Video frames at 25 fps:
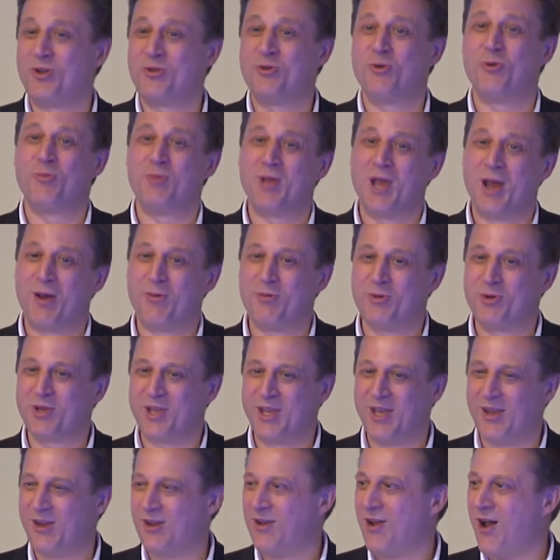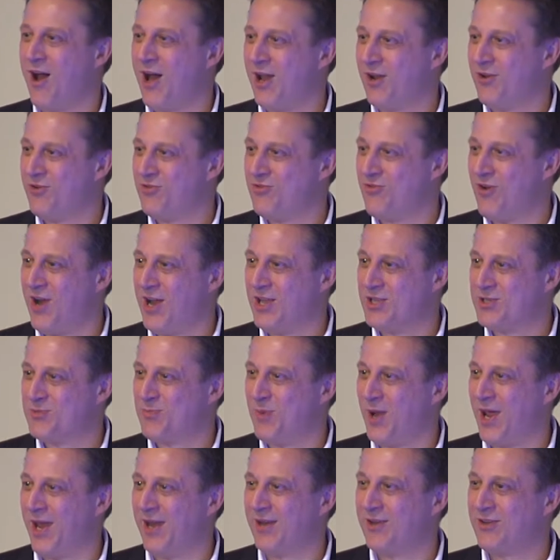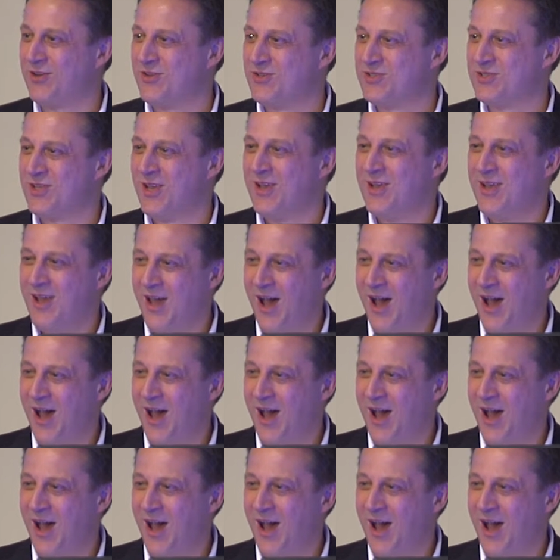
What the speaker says: you'll be able to get an islet transplant, because